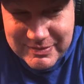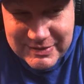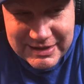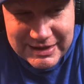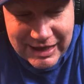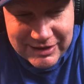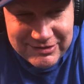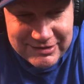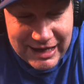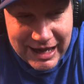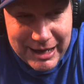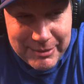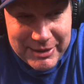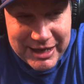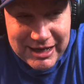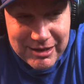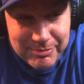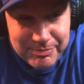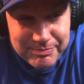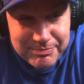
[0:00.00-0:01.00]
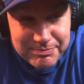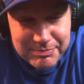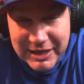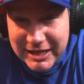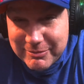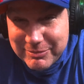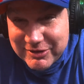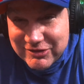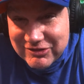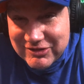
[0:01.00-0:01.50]
Guess I made a
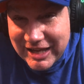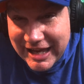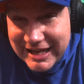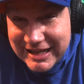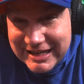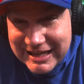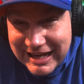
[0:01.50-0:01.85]
big mistake.